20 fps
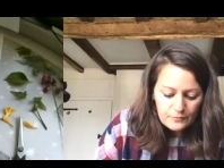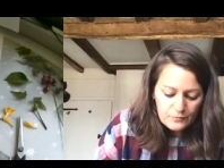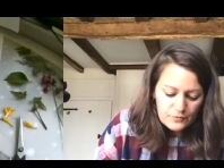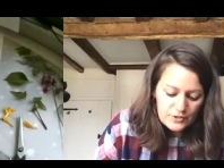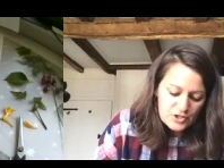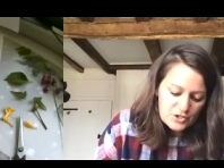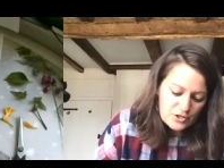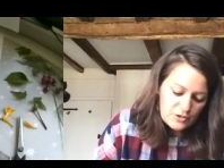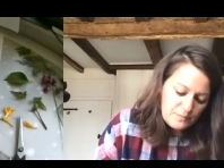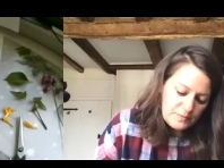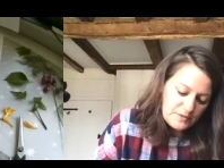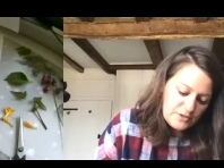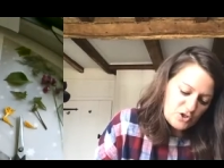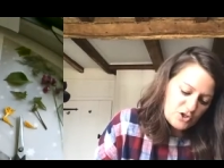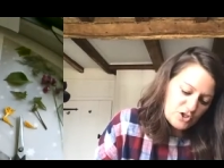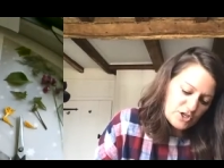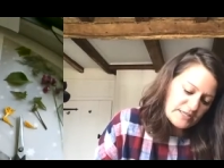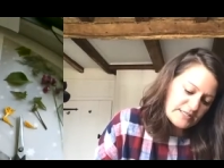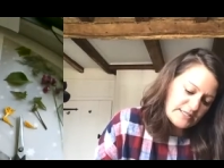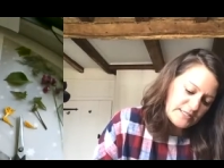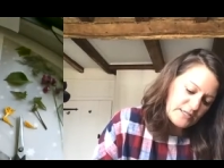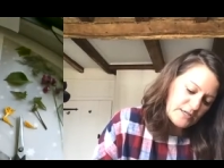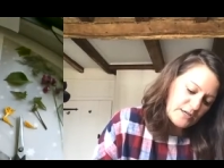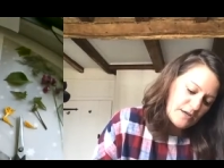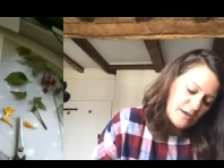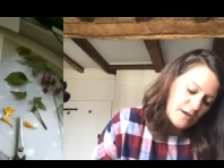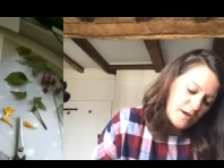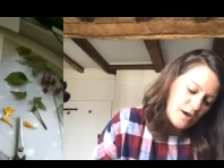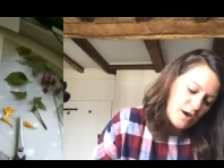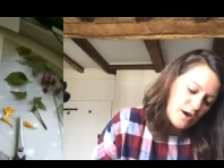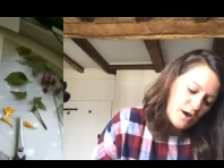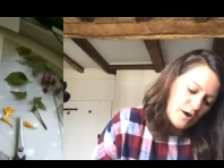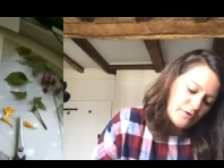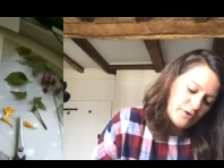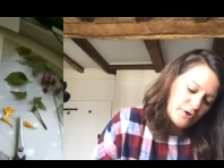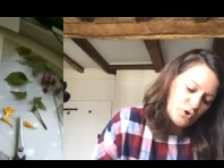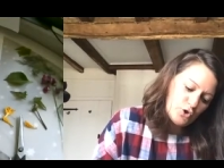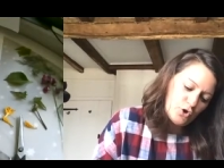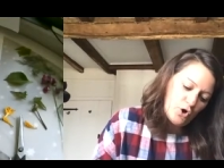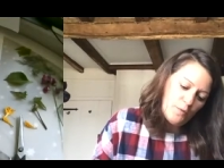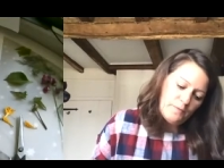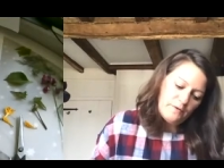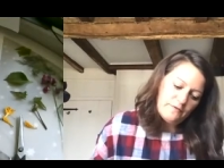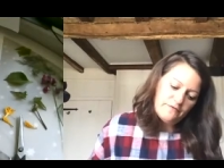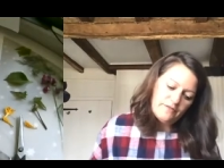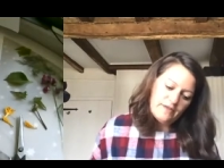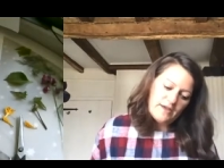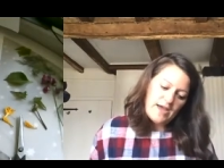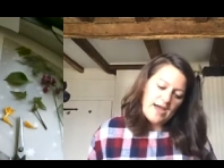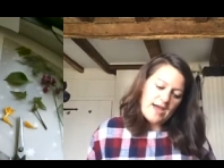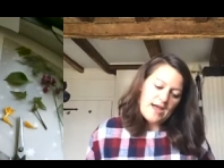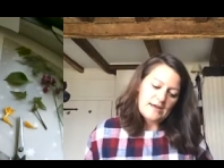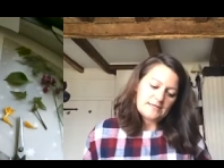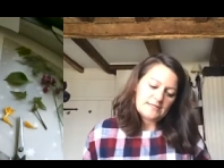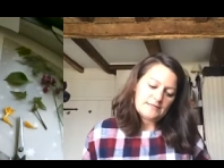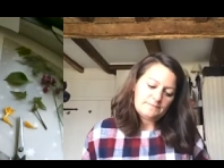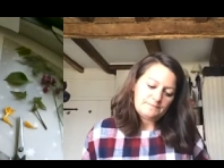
which could be just at the top of the head.